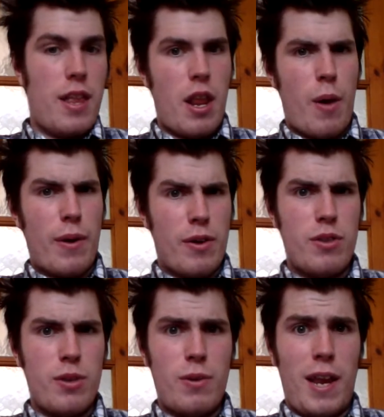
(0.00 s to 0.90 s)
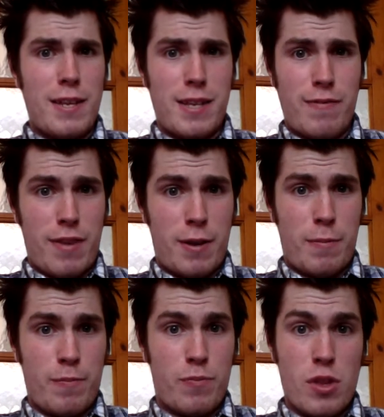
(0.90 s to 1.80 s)
Now I could do the easy thing.
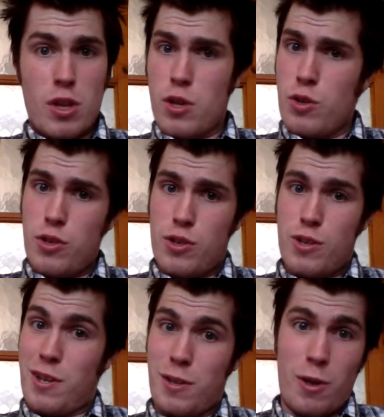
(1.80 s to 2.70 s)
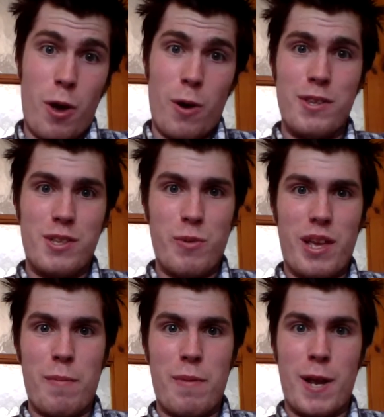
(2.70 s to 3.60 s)
Just go onto
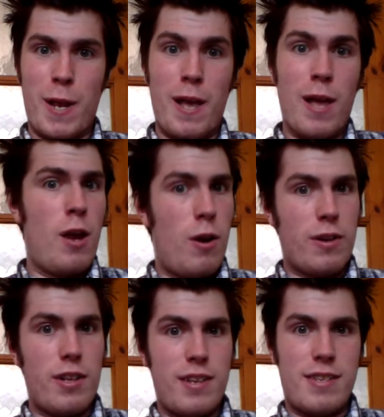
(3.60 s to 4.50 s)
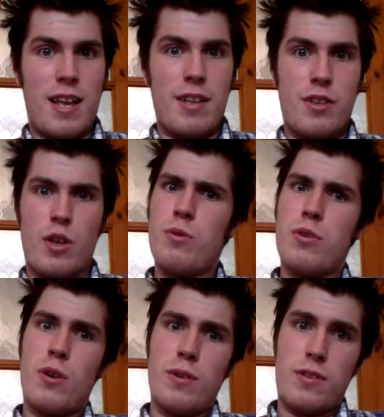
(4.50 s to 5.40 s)
Wikipedia, look at the stats, who's
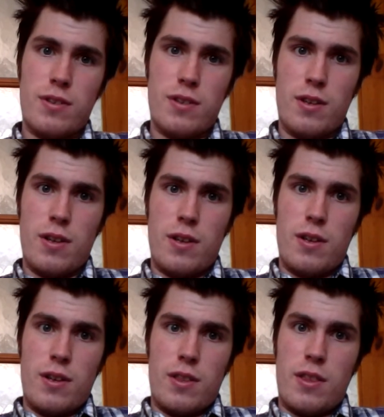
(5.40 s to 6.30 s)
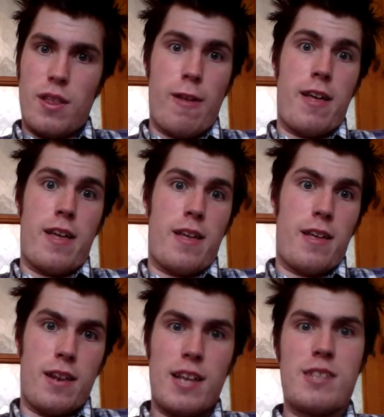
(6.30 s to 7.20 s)
got the
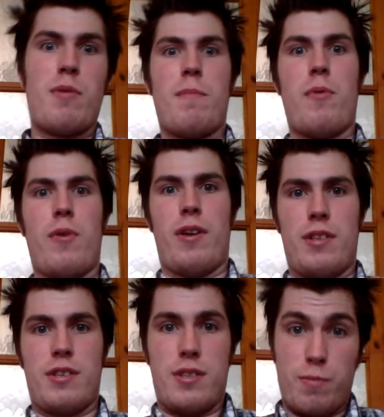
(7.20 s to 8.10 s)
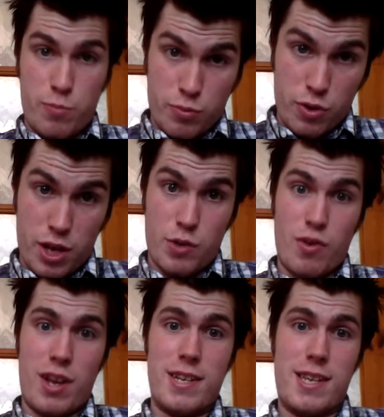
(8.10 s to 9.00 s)
least amount of points but has
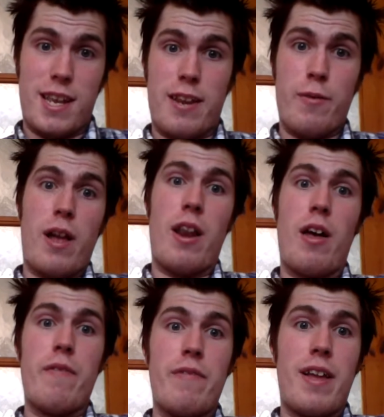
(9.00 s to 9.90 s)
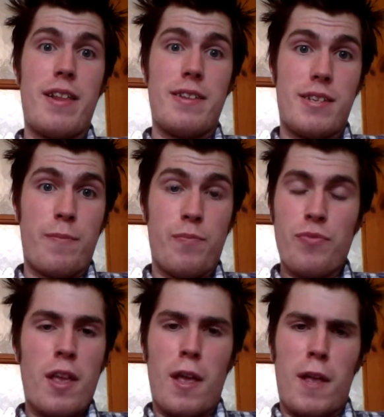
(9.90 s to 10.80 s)
raced in quite a lot of events.
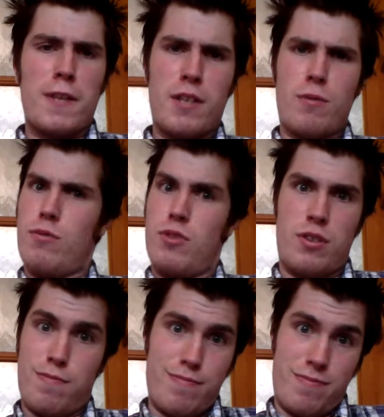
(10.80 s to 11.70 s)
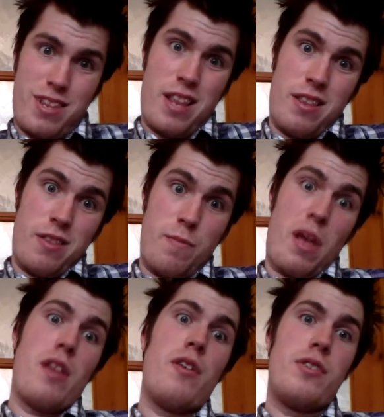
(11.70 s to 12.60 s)
So then
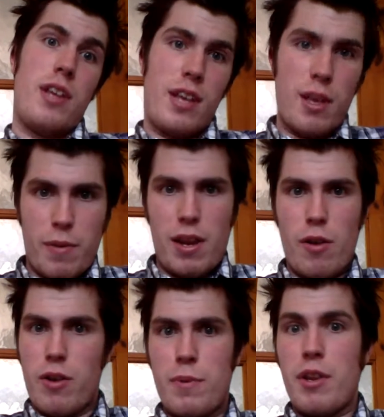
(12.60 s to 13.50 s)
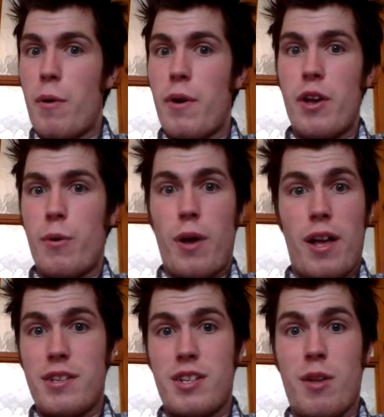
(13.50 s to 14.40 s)
by logic it'd be Luca Badoer, who
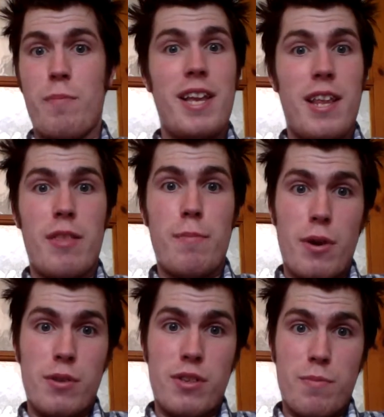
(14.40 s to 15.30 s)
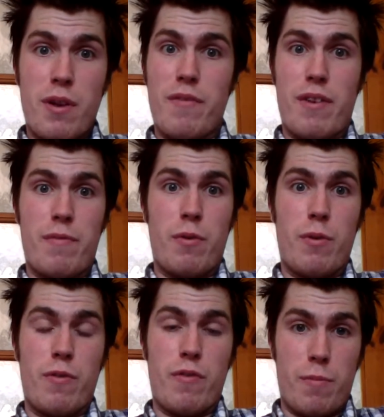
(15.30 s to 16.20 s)
has competed in the most amount of
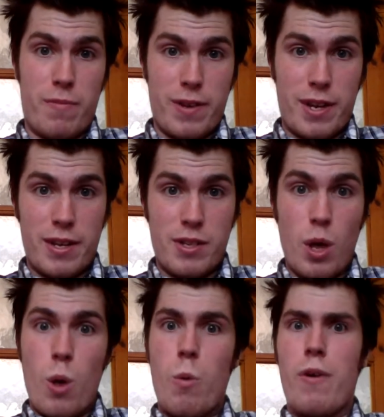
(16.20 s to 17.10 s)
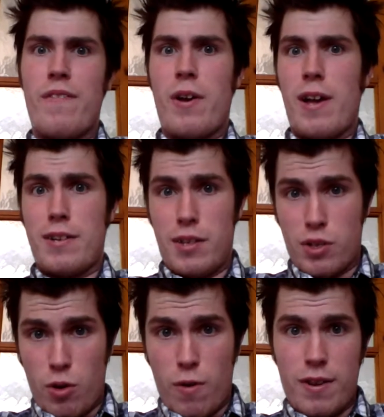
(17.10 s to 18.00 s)
F1 Grand Prix without actually
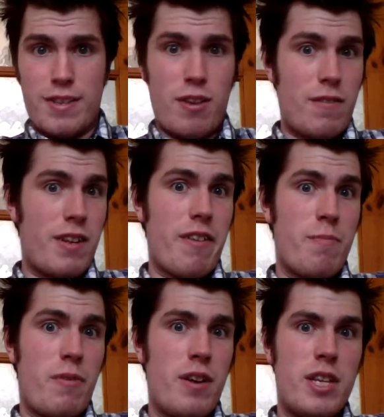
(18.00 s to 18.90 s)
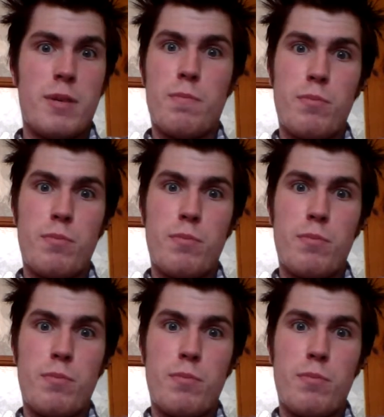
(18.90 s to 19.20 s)
scoring a solitary point.